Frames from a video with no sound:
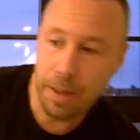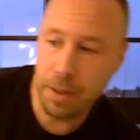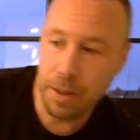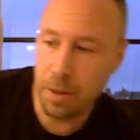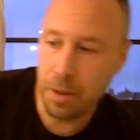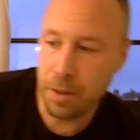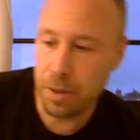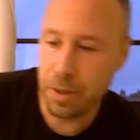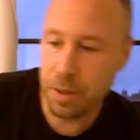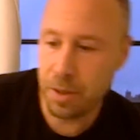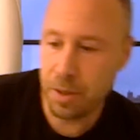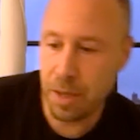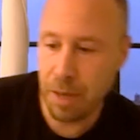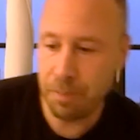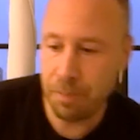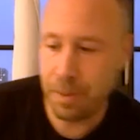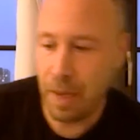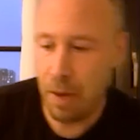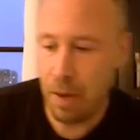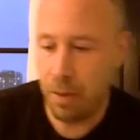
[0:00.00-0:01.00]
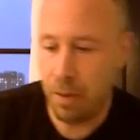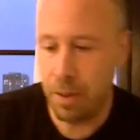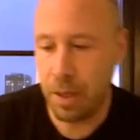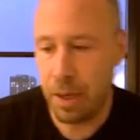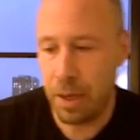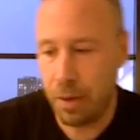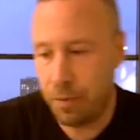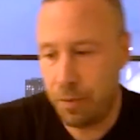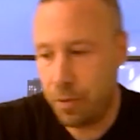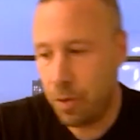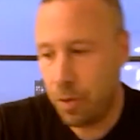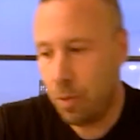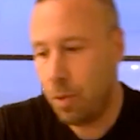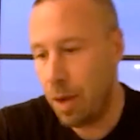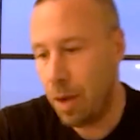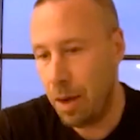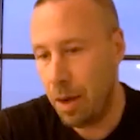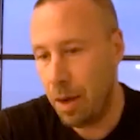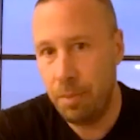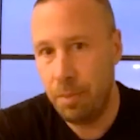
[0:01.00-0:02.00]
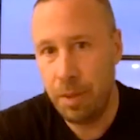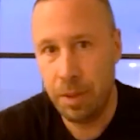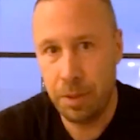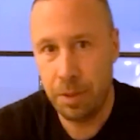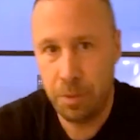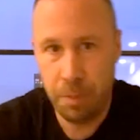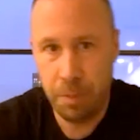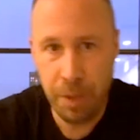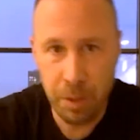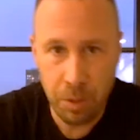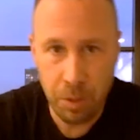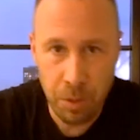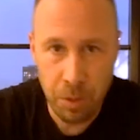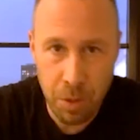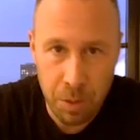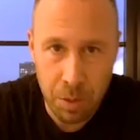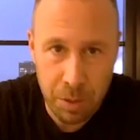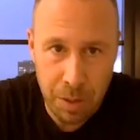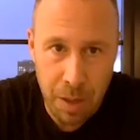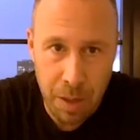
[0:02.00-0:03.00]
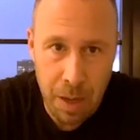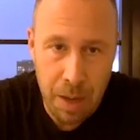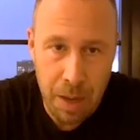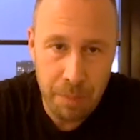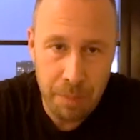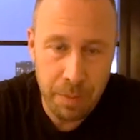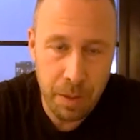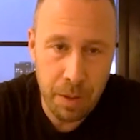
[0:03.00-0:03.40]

know, you stop counting after a while, but it's been a long time, you